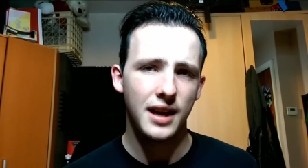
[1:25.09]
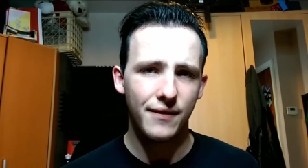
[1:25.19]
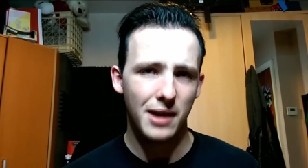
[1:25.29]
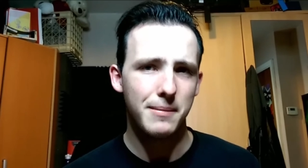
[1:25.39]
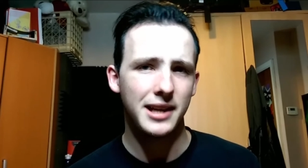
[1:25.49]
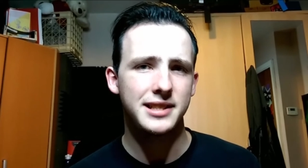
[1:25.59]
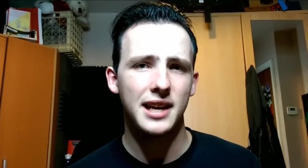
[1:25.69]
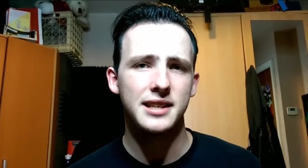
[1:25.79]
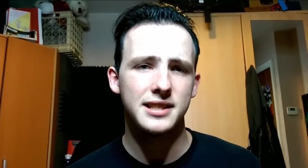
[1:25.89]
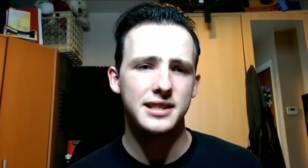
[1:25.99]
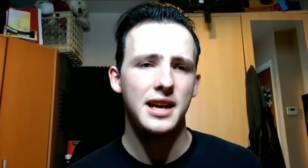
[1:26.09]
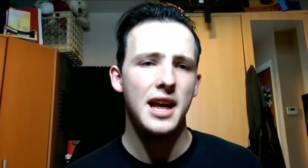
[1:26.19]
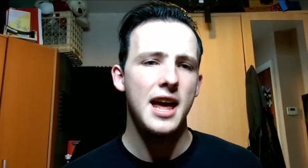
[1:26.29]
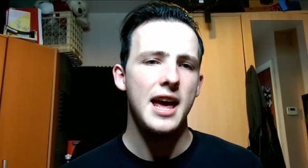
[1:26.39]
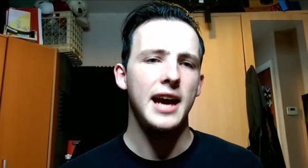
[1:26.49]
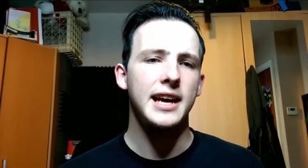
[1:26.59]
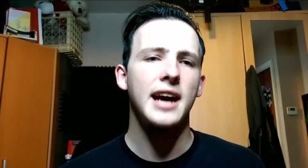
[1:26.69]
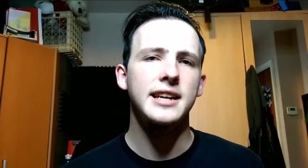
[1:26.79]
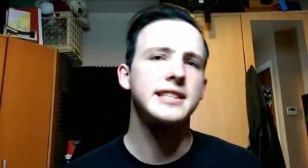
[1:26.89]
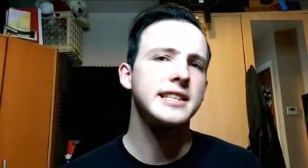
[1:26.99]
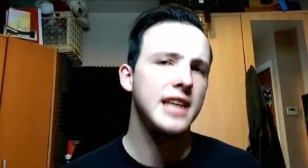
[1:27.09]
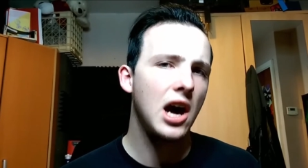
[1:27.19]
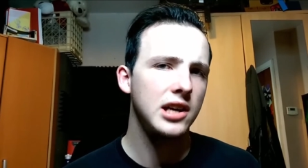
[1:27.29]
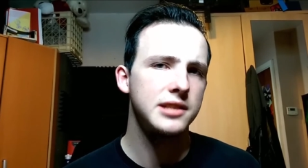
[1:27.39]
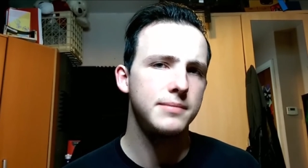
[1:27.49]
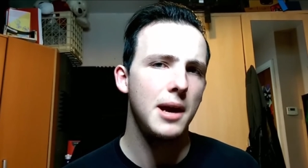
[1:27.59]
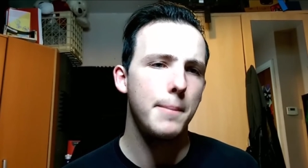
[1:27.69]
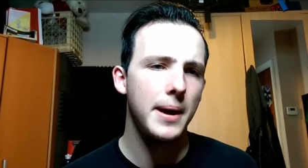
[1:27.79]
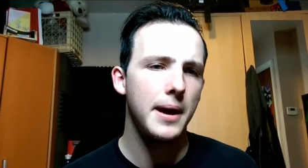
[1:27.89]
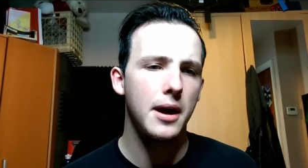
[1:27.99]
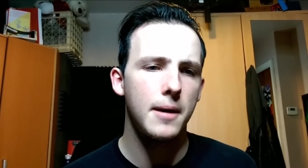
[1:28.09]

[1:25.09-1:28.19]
if that makes sense, it kind of disheartens me a bit.